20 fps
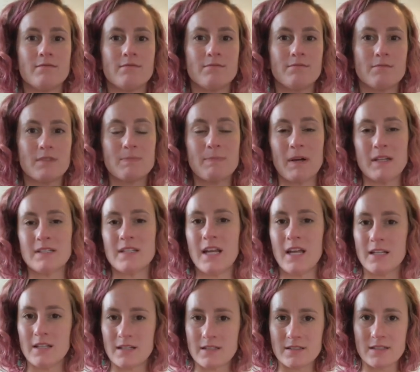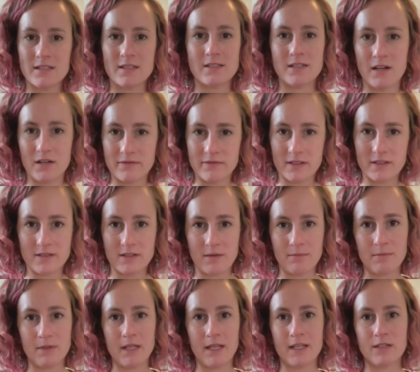spontaneously
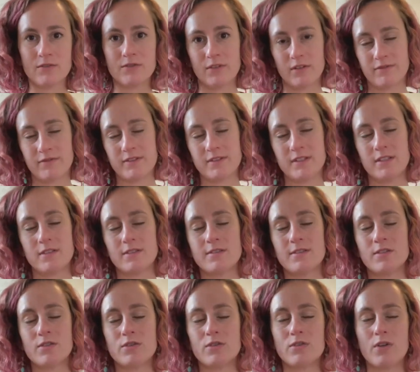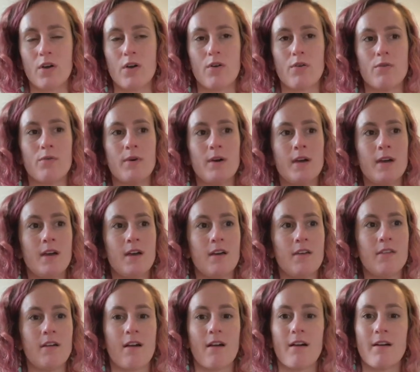self-assembling surfaces. So
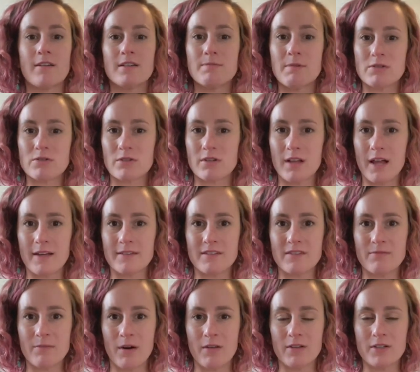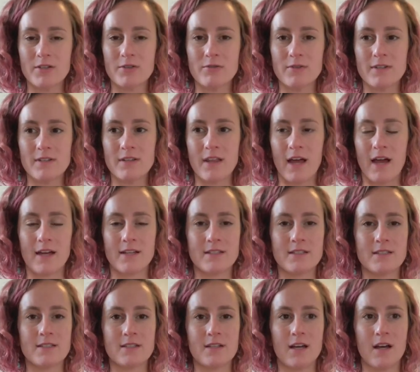there are a special class of molecules that,
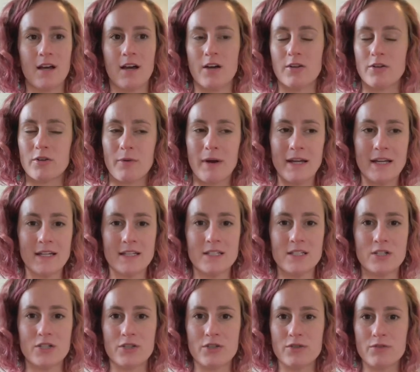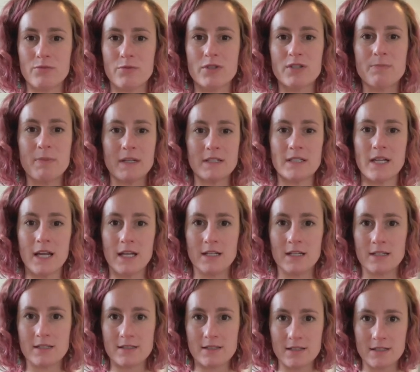under the right conditions, will
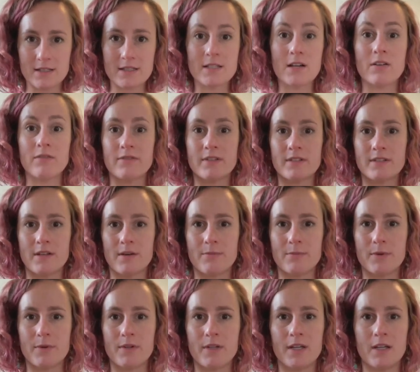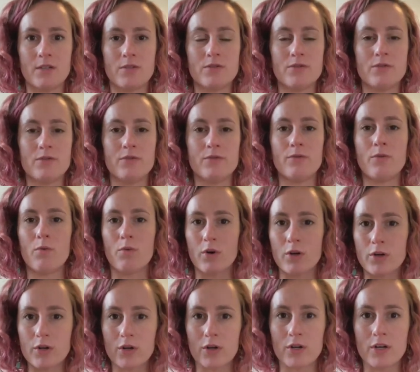spontaneously self-assemble into
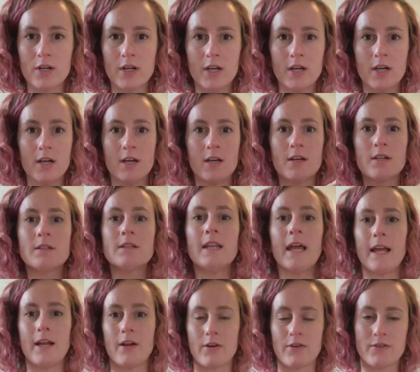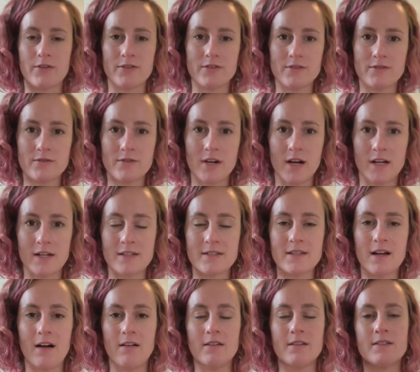ordered layers on a
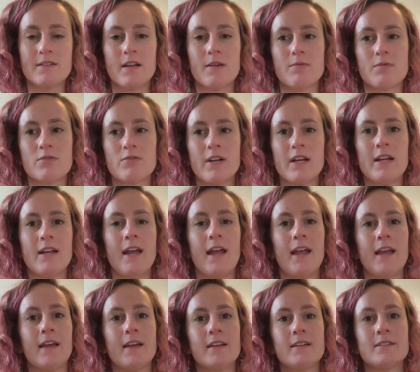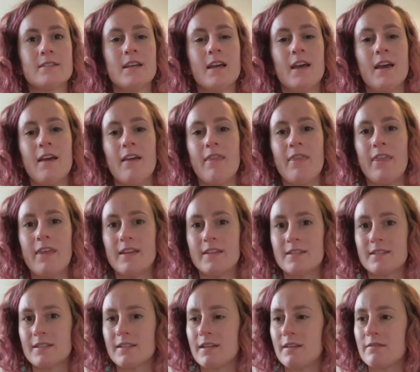solid substrate. And
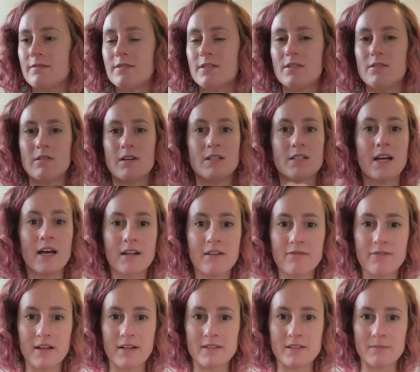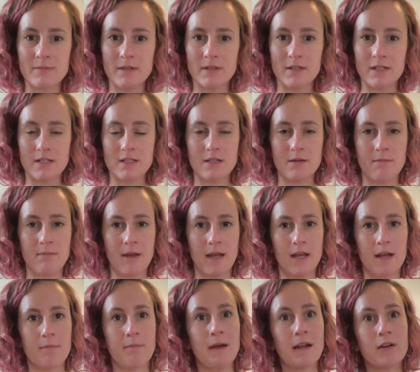this gives you a ton of flexibility to
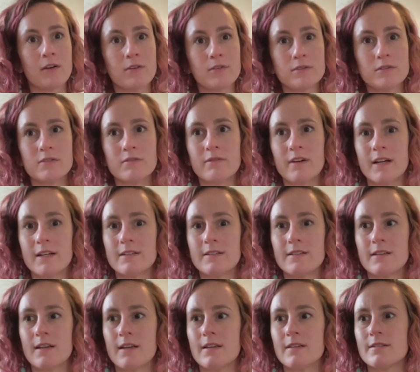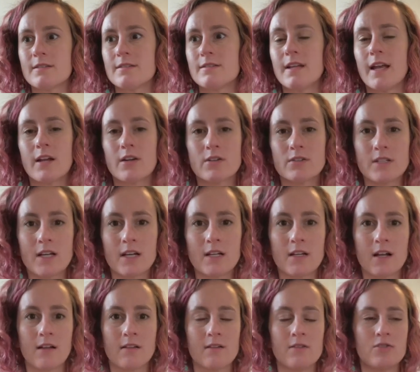make medical devices,
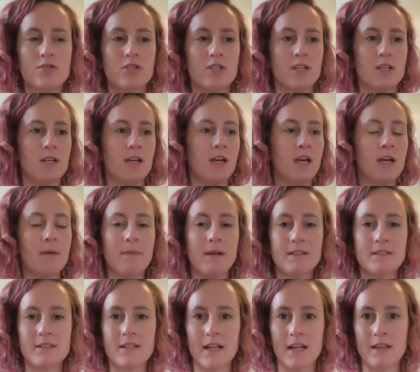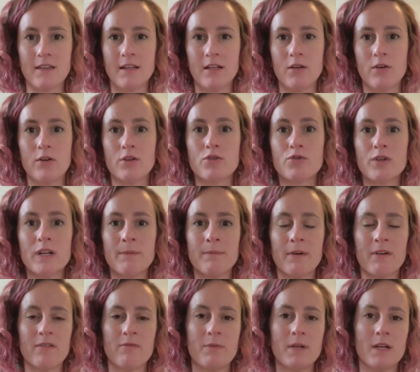nanotechnology, basically anything you can dream
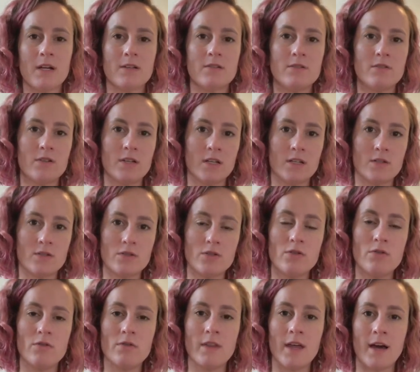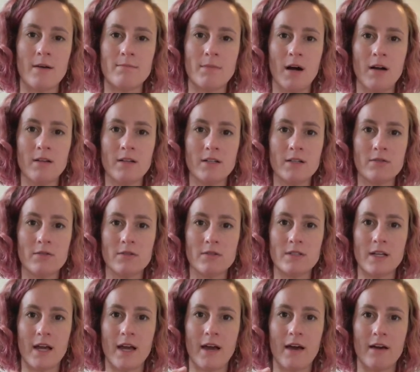of, because you can tune that molecule
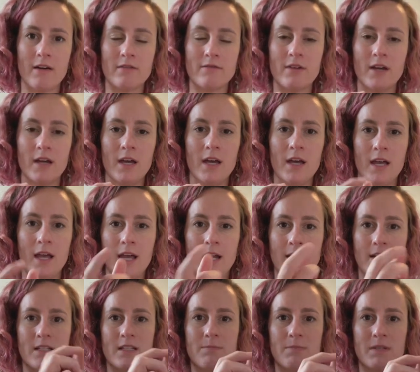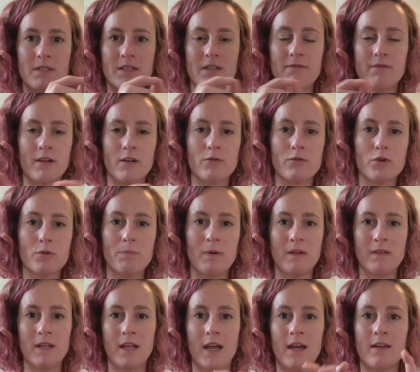to have any specific group
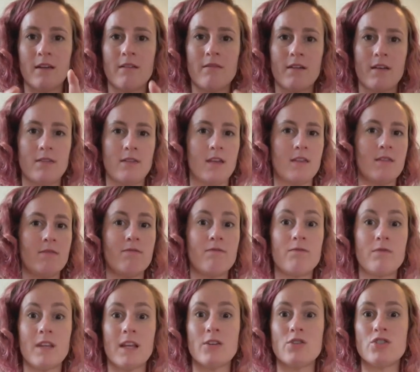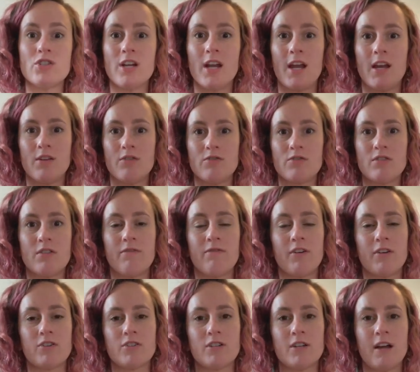on the end of it that then change the
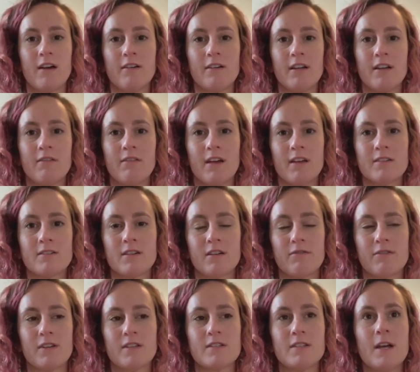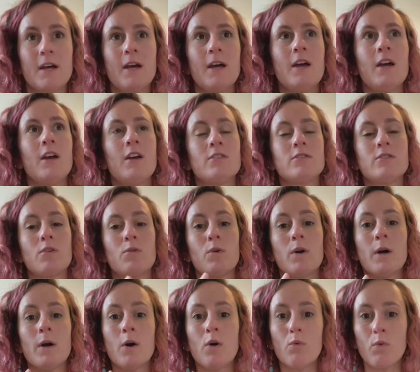functionality of that surface. So
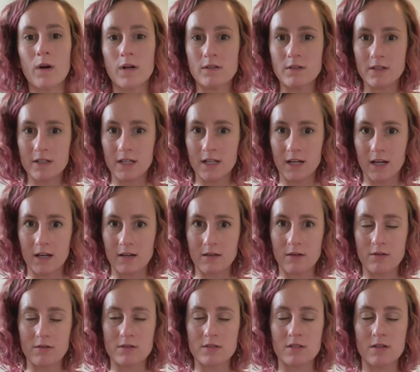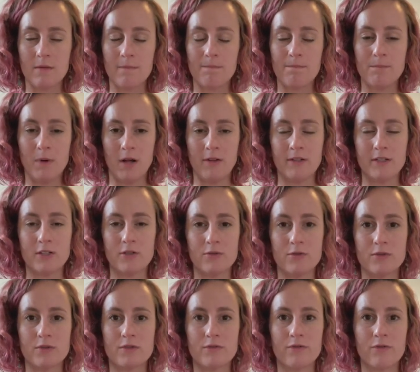we're looking at those
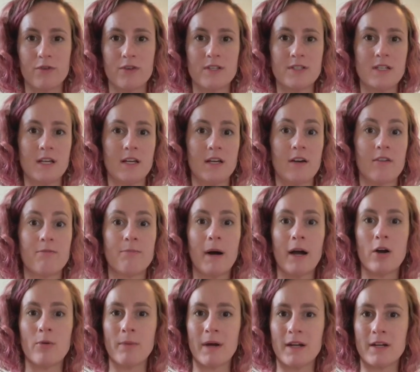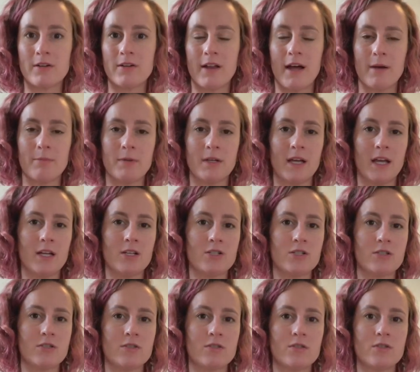molecules for the sake of biomedical
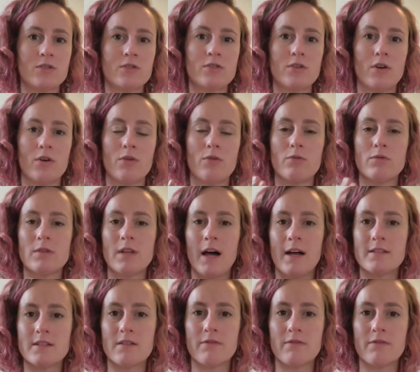applications. So lots of